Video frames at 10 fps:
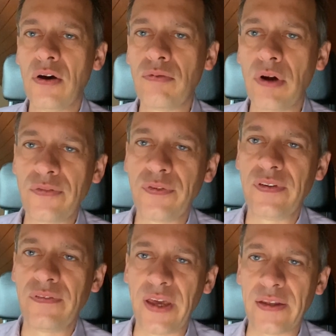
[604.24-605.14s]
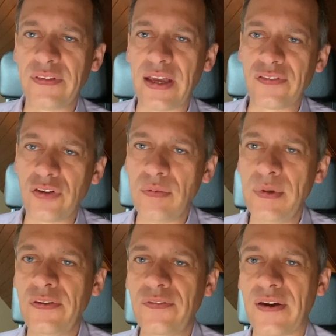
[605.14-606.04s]
work their
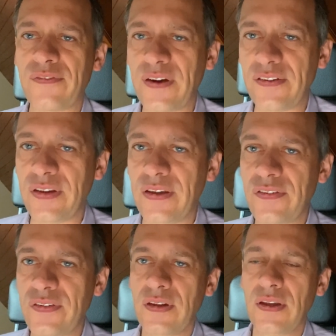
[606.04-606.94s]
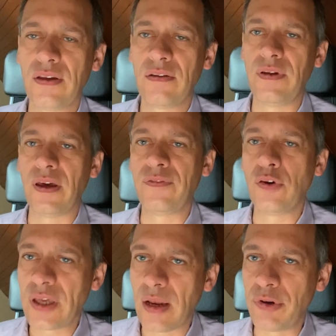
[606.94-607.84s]
taxonomies, their facets, their
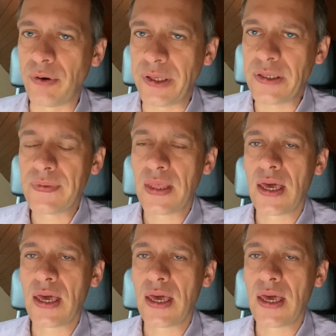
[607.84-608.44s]
vocabulary.